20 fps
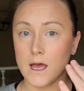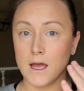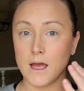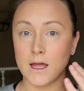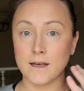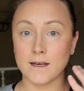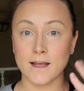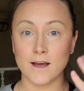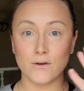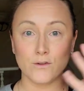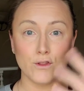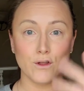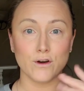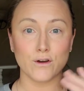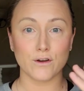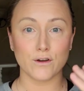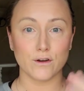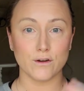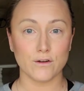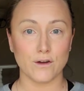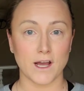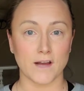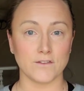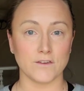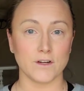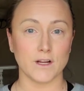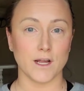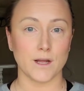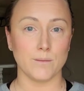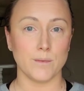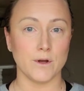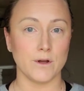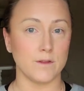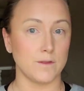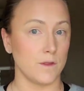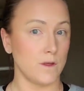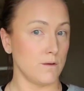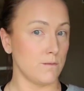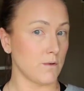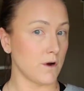And now look, after I put
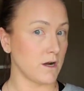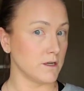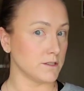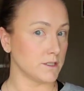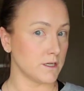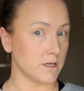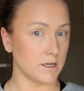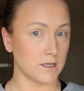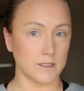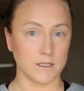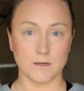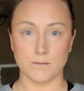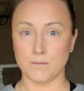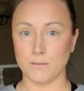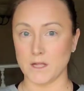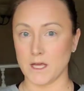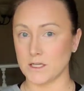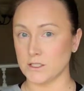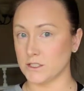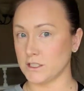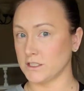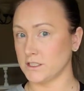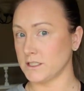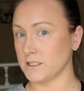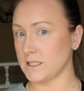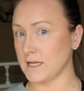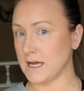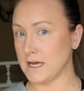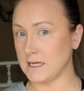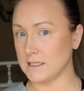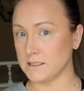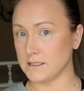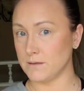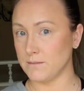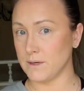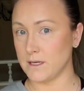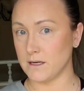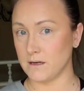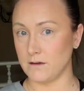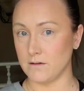the bronzer and the blush, it just adds a
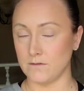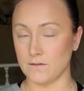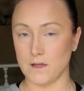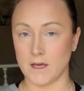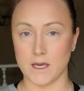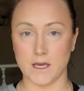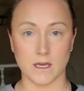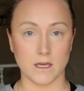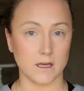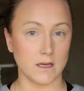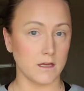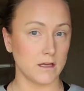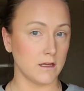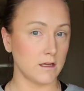bit of like